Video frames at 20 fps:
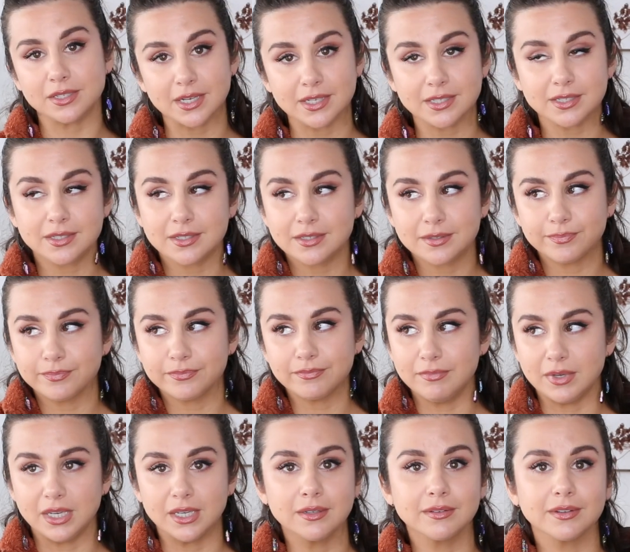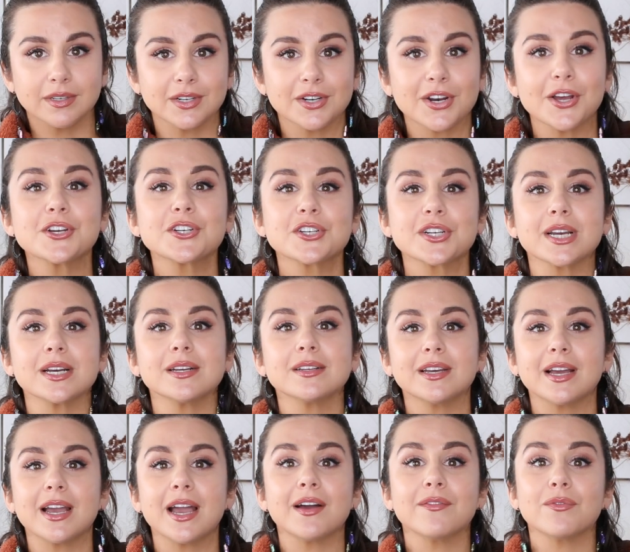that's me in a nutshell.
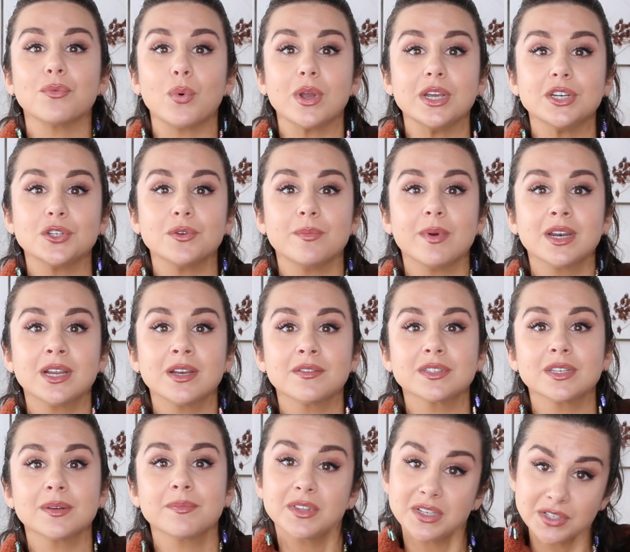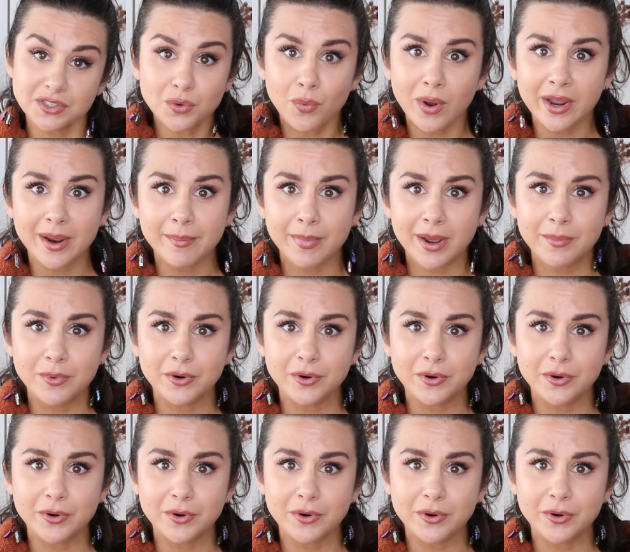I have way too many of something, so why not buy